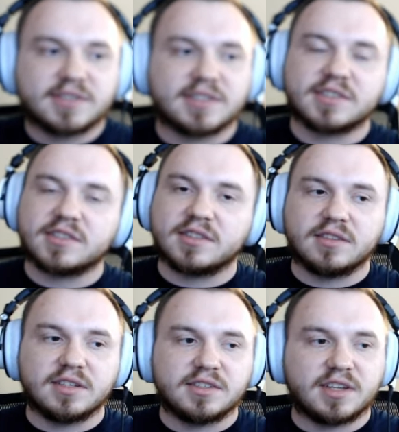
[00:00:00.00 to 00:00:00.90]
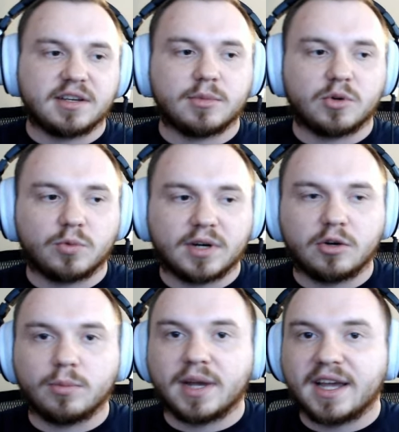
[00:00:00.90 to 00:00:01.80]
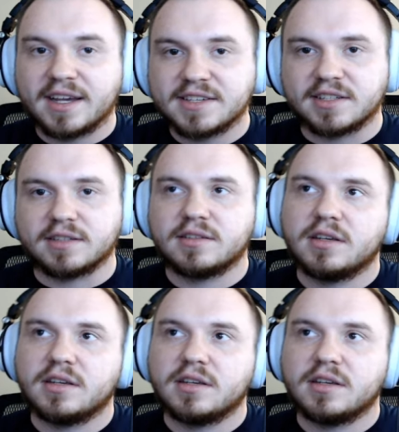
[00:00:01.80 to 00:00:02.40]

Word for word: This is in the same realm as it.